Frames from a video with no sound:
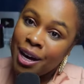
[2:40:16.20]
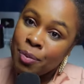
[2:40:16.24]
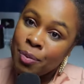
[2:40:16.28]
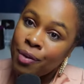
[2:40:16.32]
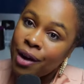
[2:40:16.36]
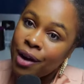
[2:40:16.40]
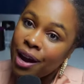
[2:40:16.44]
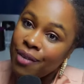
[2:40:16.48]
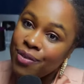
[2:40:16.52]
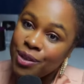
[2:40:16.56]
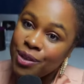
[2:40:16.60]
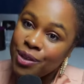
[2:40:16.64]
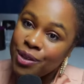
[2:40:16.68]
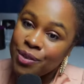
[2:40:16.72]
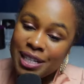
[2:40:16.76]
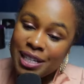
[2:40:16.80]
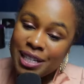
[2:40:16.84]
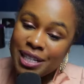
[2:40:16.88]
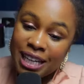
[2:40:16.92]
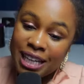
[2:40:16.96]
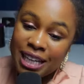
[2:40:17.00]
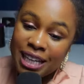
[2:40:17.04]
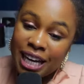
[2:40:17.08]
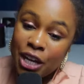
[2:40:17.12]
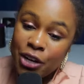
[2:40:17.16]

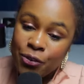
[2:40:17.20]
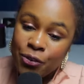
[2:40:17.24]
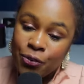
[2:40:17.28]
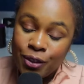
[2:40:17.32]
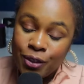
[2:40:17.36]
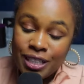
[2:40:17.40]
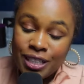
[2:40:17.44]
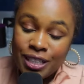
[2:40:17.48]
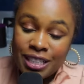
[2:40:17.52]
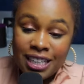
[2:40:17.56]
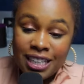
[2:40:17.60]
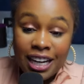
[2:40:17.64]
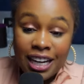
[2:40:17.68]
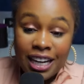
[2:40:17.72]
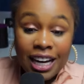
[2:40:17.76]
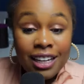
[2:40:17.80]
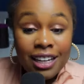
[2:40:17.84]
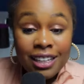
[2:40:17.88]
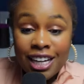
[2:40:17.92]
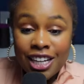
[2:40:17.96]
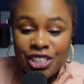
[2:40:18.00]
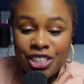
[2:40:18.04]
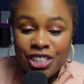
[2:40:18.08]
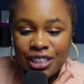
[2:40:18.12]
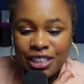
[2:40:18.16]
investigator for Diddy,
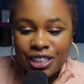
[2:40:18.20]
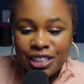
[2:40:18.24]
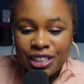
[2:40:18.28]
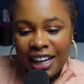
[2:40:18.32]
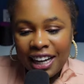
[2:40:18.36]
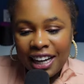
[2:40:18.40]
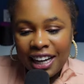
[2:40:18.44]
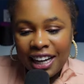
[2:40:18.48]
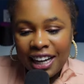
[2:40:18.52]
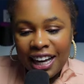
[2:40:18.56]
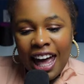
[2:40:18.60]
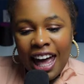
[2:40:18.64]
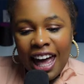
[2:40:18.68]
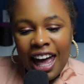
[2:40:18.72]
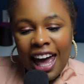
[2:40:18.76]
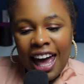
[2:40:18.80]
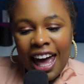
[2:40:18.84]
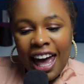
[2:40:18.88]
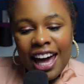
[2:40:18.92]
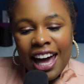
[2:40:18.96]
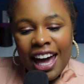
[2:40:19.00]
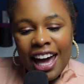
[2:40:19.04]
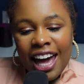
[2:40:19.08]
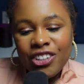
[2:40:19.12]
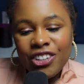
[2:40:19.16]
allegedly.
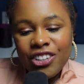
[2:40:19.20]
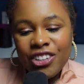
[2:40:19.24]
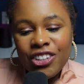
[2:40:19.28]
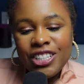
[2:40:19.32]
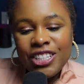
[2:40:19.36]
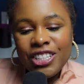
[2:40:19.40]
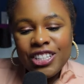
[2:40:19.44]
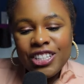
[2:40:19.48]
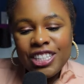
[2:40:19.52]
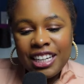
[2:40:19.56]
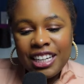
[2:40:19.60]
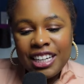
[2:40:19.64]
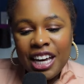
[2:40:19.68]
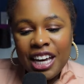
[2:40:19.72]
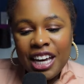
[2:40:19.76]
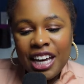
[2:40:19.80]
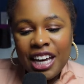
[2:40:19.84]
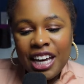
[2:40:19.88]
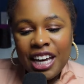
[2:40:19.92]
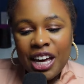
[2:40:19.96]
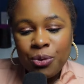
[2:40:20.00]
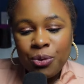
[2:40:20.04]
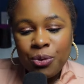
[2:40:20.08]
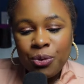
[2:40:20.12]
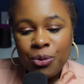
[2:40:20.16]
Editor Danielle
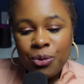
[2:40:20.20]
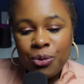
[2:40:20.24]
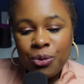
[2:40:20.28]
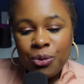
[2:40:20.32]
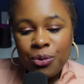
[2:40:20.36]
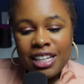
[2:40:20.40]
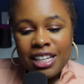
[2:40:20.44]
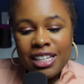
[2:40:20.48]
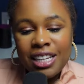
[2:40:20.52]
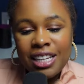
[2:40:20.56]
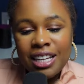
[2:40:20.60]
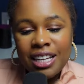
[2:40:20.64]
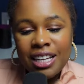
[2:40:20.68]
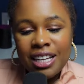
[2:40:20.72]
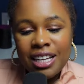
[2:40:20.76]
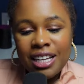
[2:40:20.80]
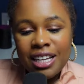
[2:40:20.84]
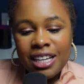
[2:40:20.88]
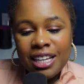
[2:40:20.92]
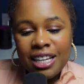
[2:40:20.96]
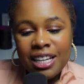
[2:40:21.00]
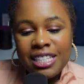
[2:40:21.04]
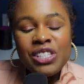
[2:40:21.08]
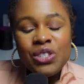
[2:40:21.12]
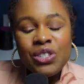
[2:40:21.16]
Marie sent a
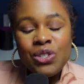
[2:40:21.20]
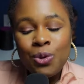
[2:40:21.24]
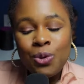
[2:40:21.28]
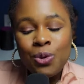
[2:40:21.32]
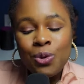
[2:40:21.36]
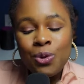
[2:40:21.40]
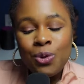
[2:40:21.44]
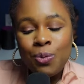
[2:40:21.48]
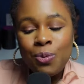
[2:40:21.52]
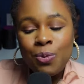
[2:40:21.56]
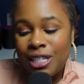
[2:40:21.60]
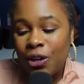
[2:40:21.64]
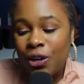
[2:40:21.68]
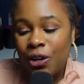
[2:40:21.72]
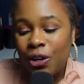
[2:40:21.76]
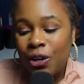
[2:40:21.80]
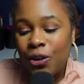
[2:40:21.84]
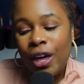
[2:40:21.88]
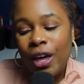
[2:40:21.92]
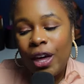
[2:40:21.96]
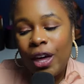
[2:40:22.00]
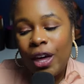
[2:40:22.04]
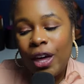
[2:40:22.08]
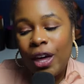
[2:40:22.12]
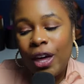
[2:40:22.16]
super sticker. Thank you
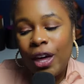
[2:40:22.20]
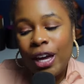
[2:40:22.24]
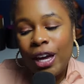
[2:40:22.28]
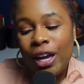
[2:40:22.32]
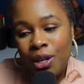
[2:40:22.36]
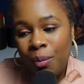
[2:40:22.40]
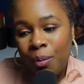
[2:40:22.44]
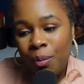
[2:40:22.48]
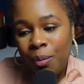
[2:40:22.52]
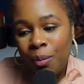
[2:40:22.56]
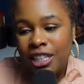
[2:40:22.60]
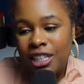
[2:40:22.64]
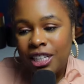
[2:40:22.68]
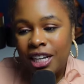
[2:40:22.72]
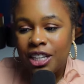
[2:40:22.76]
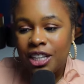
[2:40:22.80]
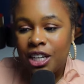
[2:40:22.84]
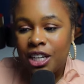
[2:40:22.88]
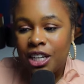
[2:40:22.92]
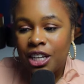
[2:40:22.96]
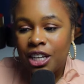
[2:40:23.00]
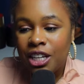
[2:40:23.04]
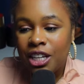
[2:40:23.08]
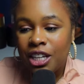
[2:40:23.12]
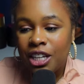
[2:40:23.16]
so much, Danielle
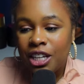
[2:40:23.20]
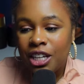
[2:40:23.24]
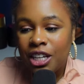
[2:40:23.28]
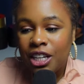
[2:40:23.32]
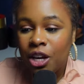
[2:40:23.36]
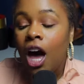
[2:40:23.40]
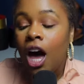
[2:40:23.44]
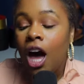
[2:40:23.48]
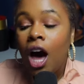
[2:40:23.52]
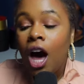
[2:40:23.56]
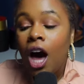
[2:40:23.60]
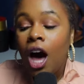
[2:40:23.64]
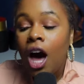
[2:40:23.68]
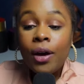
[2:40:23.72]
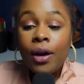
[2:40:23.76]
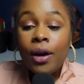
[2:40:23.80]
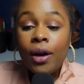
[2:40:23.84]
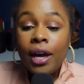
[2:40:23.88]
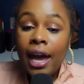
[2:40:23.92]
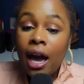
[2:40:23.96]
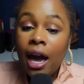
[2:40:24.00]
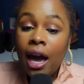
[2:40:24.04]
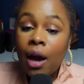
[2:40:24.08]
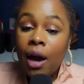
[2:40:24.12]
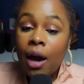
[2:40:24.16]
Marie.
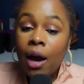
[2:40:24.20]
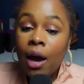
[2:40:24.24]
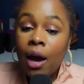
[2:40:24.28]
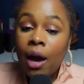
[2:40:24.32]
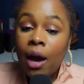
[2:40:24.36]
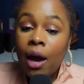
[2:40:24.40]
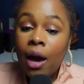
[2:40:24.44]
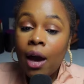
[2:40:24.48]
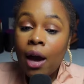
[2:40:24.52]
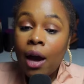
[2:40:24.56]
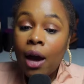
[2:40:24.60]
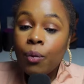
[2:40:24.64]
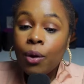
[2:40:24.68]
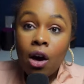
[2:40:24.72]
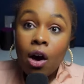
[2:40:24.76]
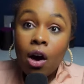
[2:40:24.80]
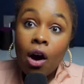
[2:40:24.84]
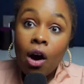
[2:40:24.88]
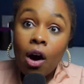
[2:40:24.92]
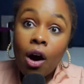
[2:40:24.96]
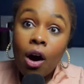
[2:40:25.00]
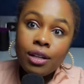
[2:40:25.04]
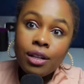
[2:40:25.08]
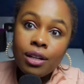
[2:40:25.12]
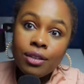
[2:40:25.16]
Okay, I want to thank
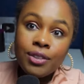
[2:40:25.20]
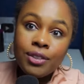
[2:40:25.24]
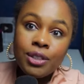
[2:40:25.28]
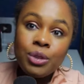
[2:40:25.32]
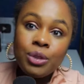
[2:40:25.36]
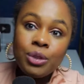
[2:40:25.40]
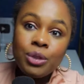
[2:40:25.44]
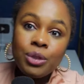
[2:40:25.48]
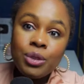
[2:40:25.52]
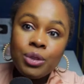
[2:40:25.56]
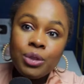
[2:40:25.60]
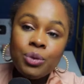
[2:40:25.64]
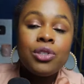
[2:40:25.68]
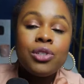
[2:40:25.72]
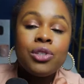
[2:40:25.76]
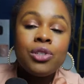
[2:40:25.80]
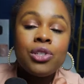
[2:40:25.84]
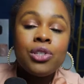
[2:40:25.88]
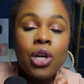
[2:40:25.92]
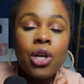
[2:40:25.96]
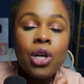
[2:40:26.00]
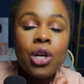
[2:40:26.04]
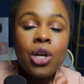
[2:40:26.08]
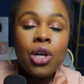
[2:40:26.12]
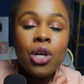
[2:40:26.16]
all of you who were
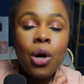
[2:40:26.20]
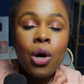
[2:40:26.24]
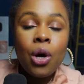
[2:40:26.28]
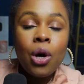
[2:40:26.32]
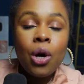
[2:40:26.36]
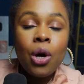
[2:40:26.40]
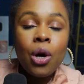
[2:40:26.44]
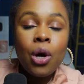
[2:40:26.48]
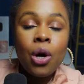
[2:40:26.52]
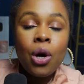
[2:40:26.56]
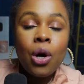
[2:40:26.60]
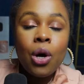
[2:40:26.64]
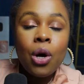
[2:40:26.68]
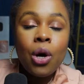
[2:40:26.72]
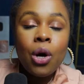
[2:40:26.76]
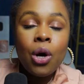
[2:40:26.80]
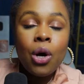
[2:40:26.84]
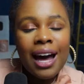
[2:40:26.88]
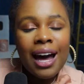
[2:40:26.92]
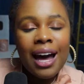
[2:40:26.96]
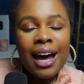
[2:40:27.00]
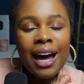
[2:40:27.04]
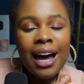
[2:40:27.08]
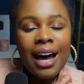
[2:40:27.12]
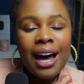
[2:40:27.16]
so kind to come
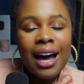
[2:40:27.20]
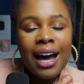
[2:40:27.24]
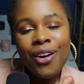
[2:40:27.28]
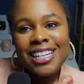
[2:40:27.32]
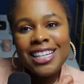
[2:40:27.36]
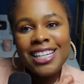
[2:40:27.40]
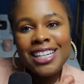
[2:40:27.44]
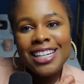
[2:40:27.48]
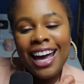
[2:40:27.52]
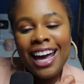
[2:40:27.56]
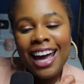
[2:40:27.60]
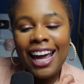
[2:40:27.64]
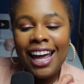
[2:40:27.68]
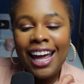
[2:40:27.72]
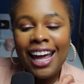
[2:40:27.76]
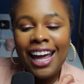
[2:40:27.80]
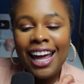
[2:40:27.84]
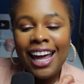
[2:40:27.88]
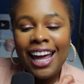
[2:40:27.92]
out here tonight